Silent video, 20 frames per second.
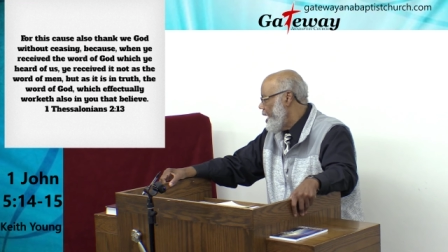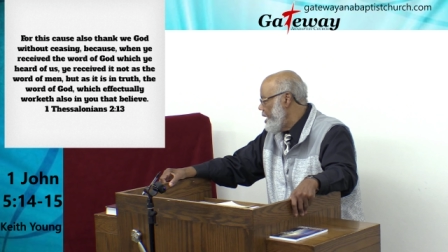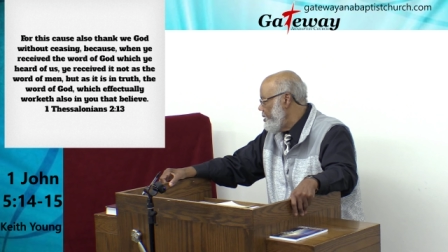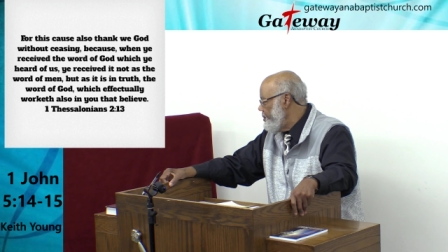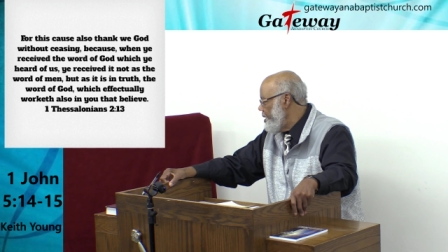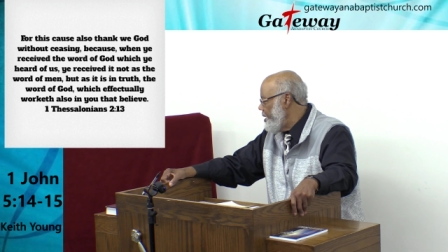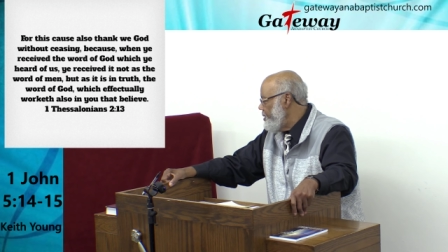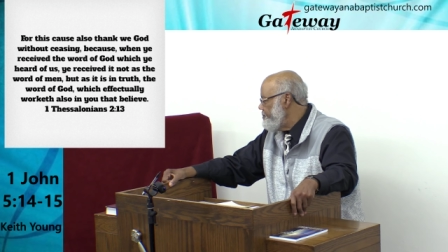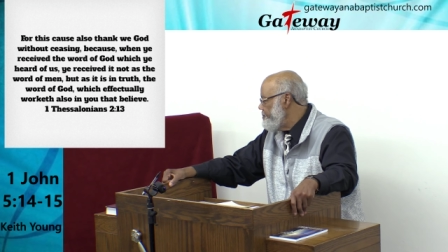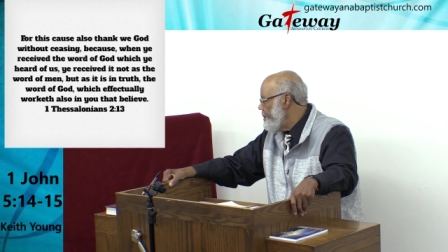
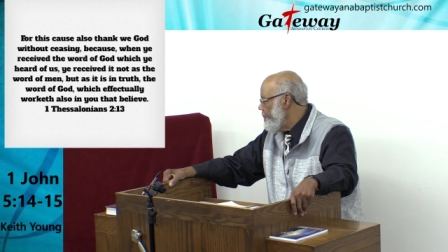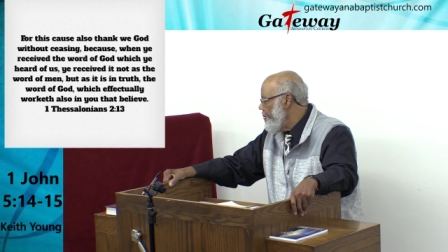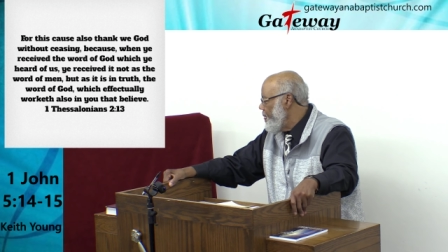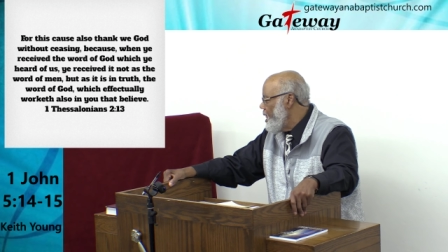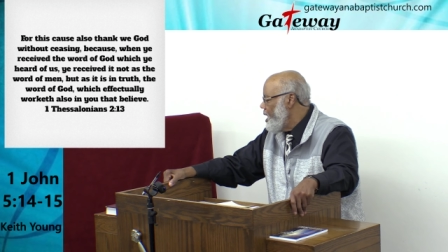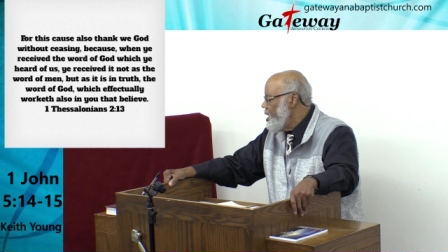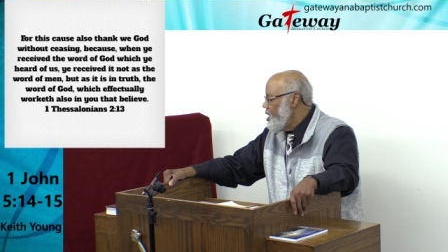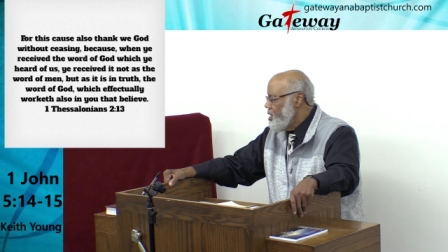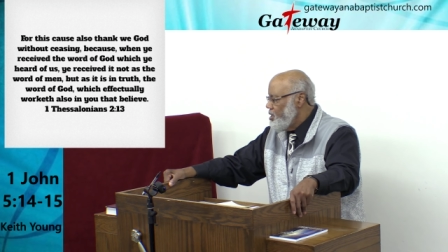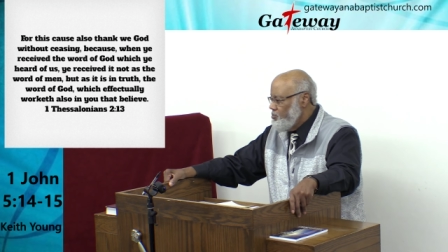Amen?
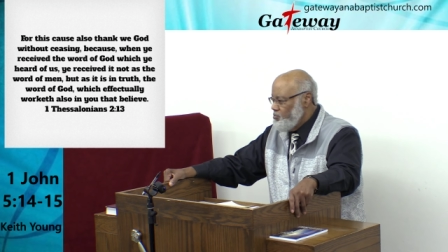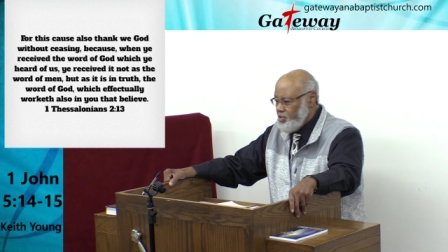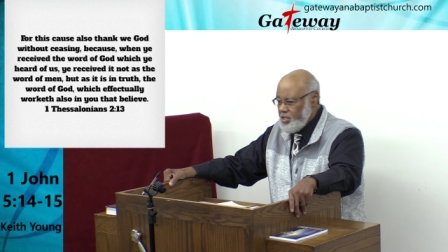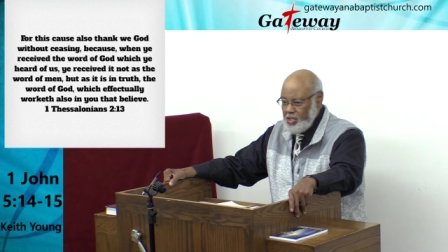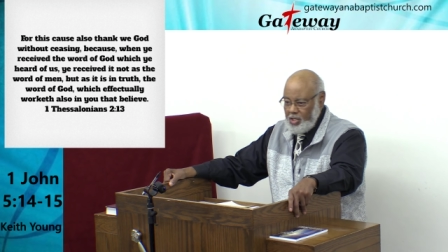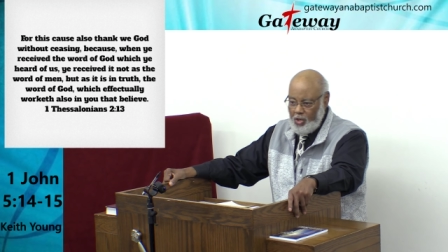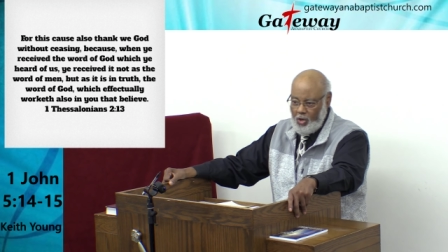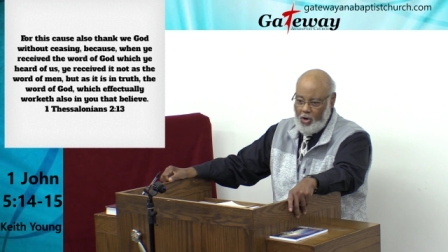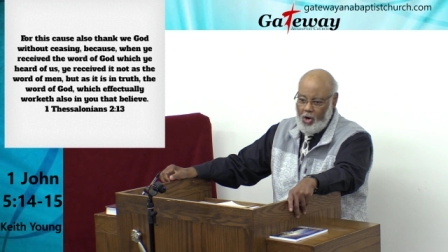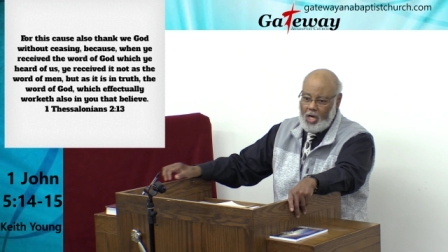Yes. Mm-hmm.
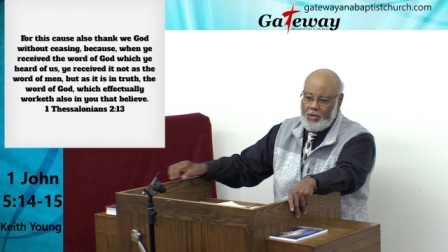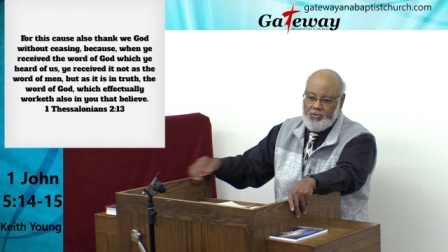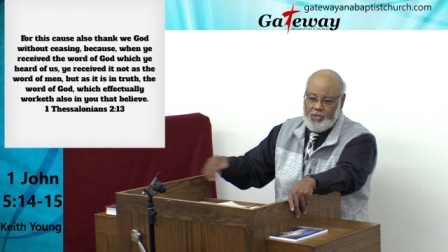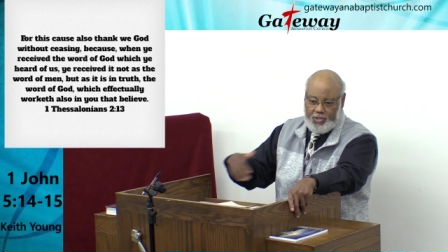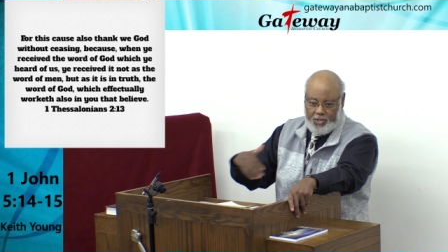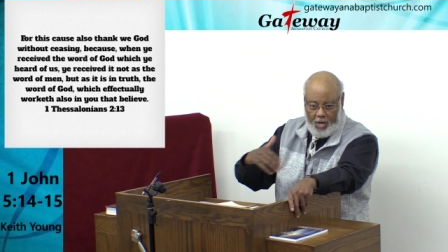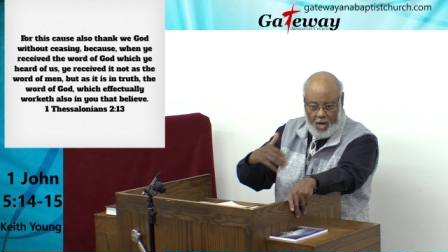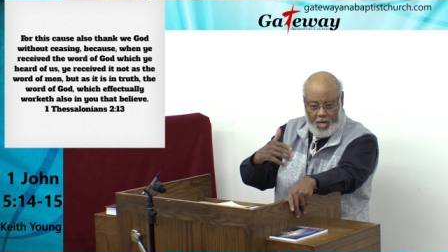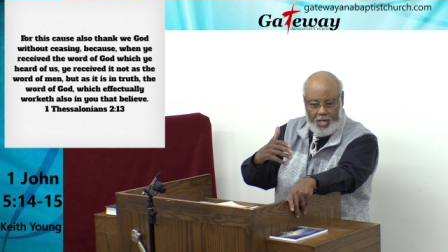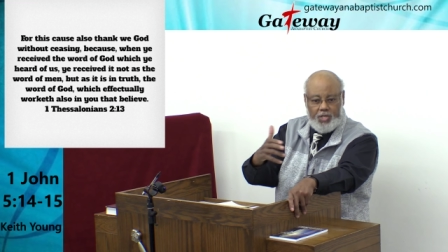When the Lord
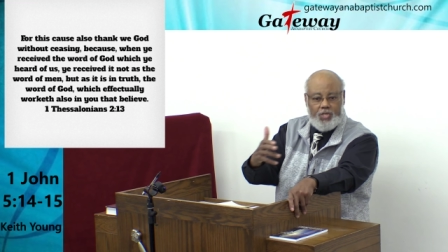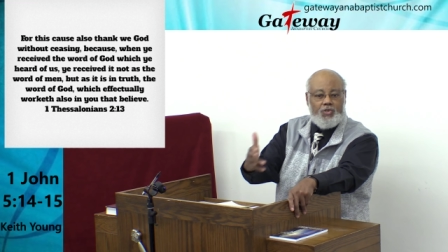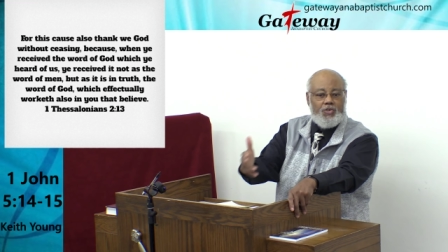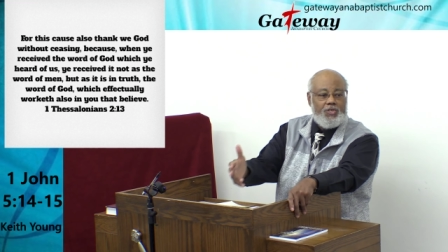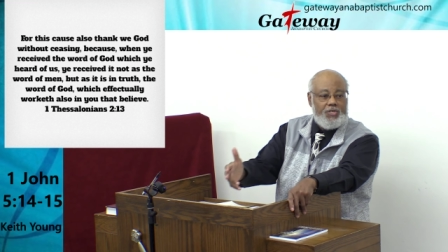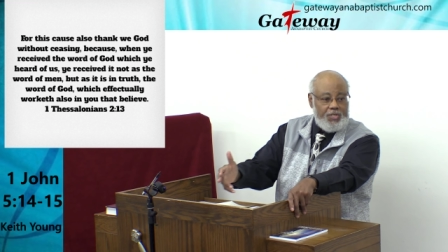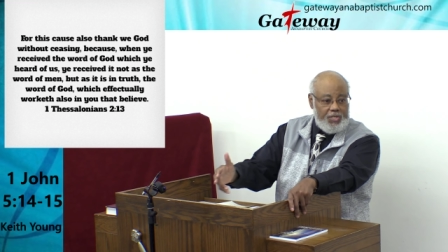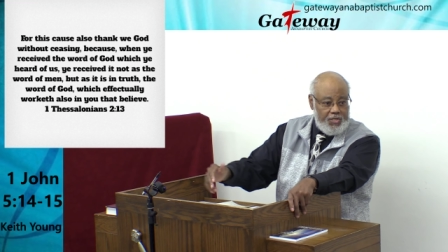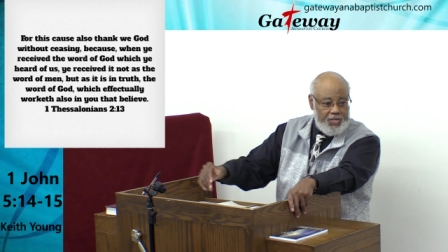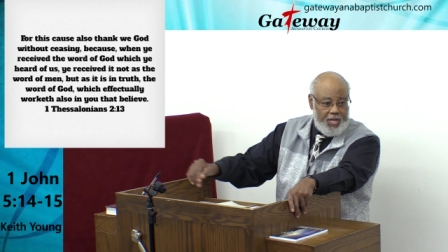was talking to
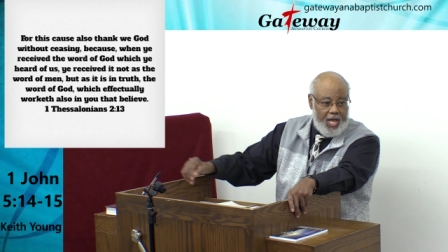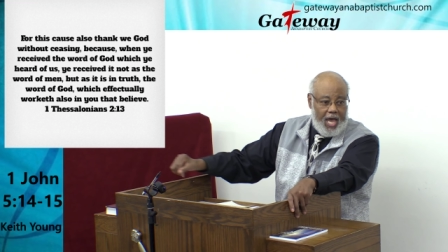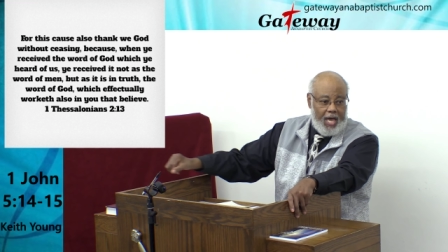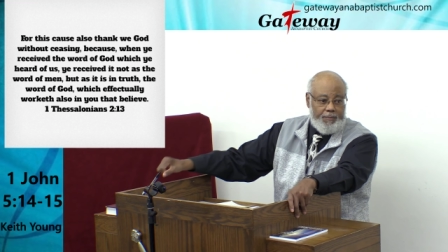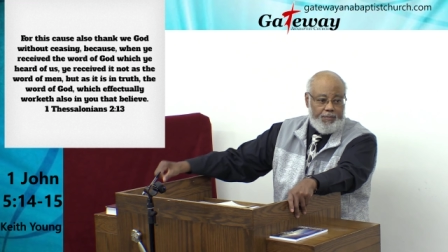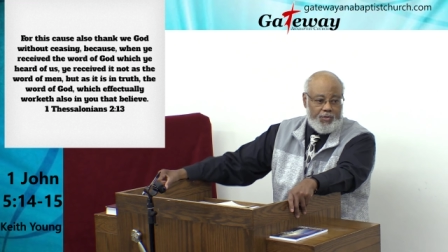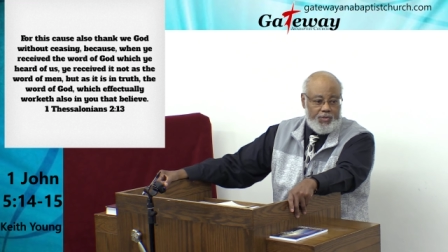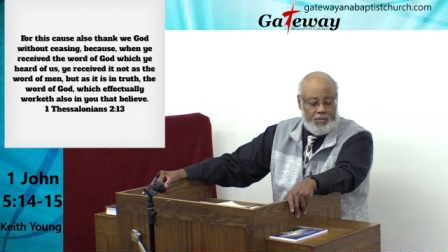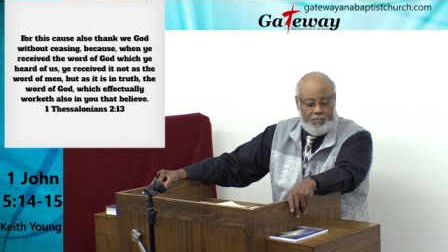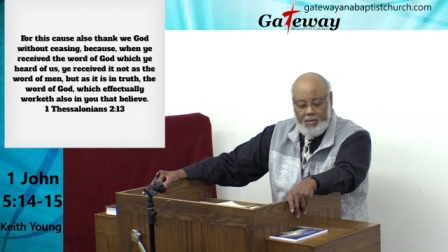his
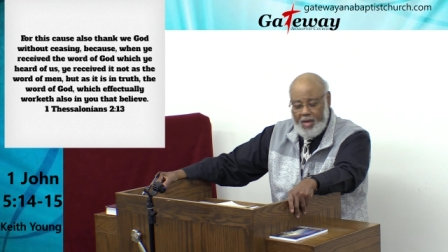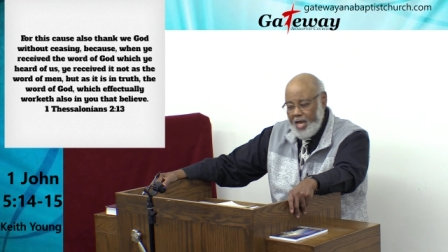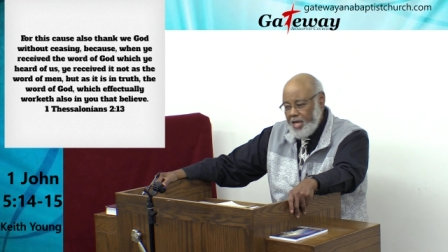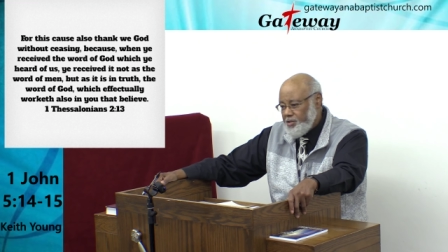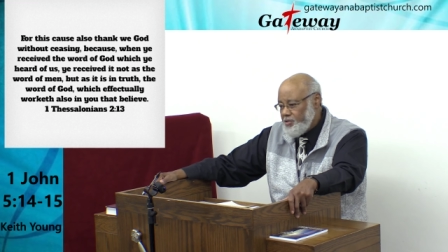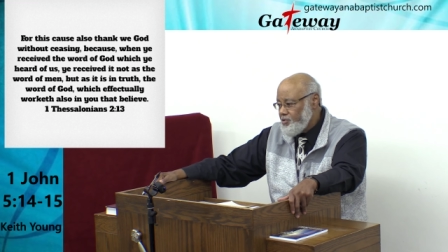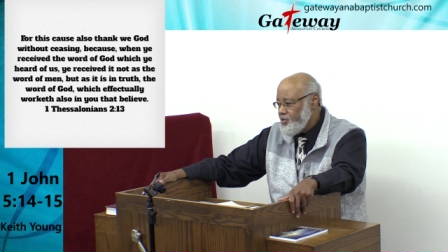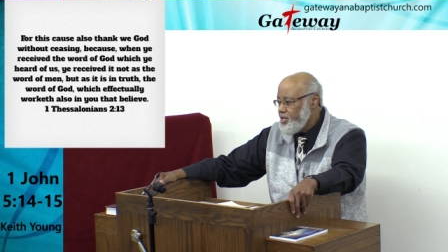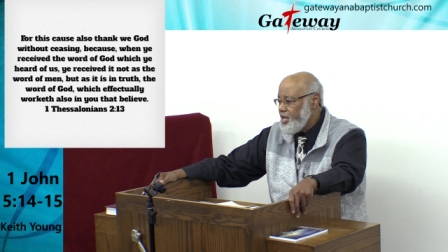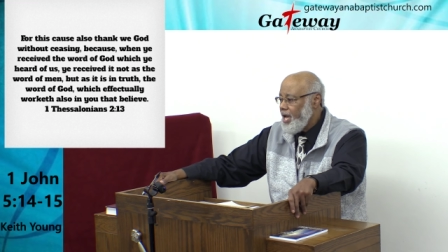disciples in
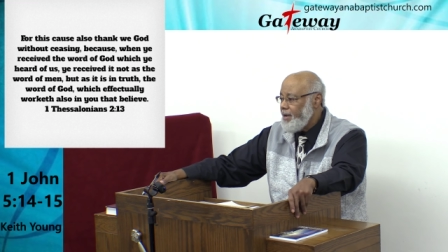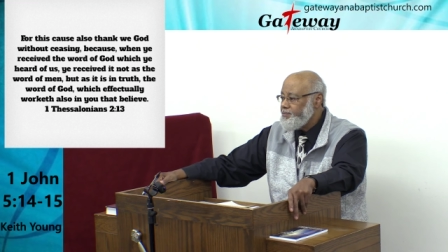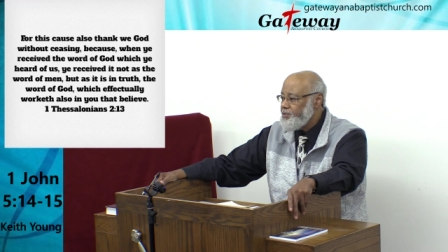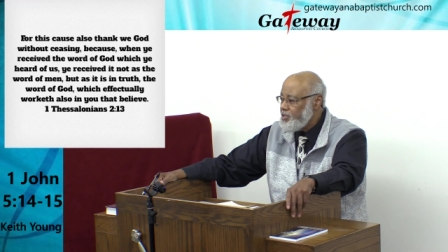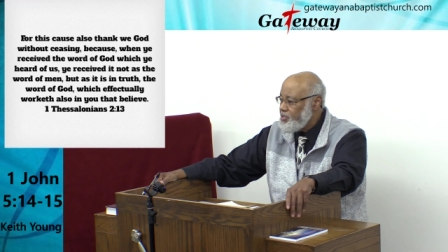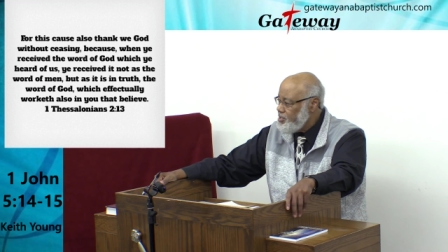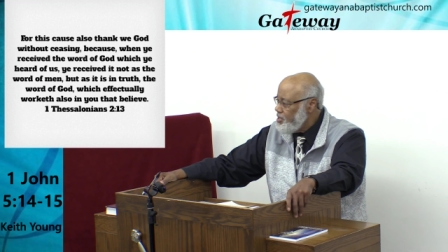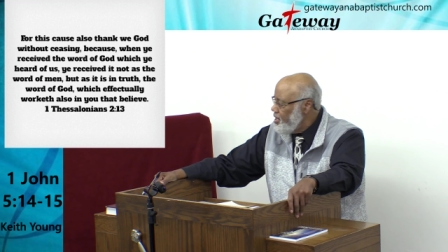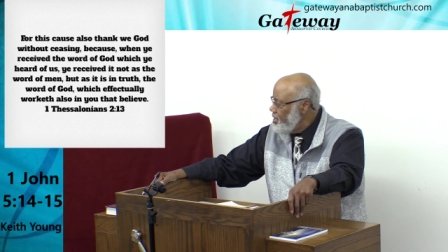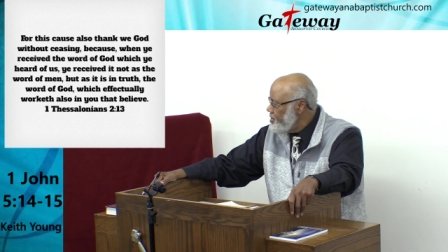Matthew
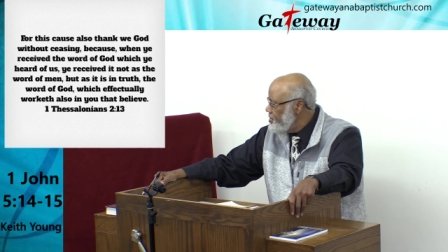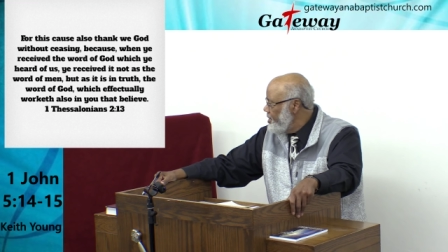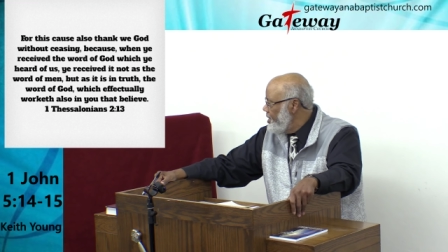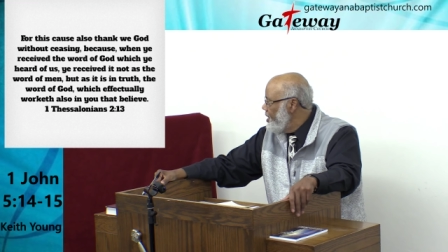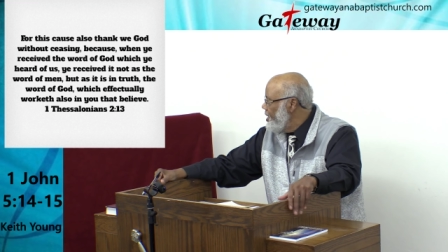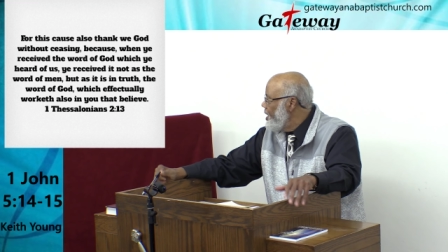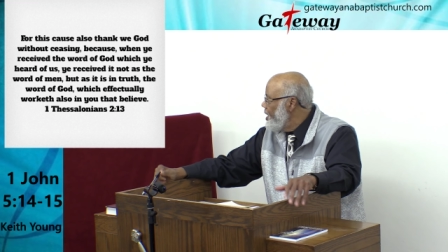chapter 6,